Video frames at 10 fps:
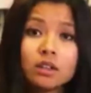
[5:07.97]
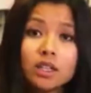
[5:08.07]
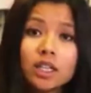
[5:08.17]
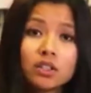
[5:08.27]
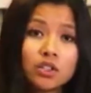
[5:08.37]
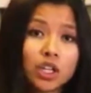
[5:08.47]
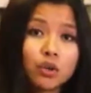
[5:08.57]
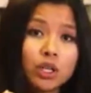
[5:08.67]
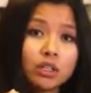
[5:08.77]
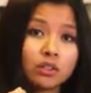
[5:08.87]
Linux
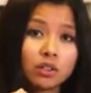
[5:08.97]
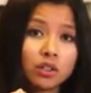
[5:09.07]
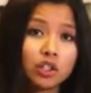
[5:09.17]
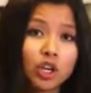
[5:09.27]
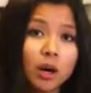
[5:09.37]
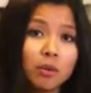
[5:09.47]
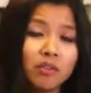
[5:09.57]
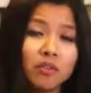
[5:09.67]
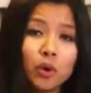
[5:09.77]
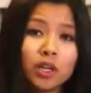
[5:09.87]
generally does a good job of
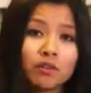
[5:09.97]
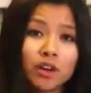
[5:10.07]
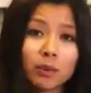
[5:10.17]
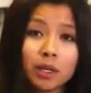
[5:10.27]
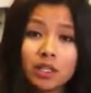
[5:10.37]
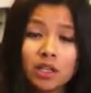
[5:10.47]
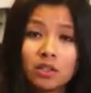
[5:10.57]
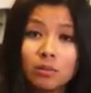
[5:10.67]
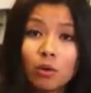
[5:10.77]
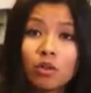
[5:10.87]
avoiding
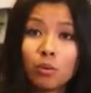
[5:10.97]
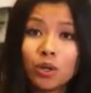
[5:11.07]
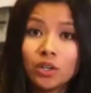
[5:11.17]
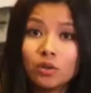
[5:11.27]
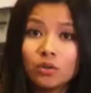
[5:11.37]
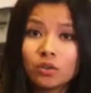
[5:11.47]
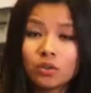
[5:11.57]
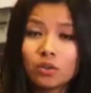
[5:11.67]
fragmentation more than Windows.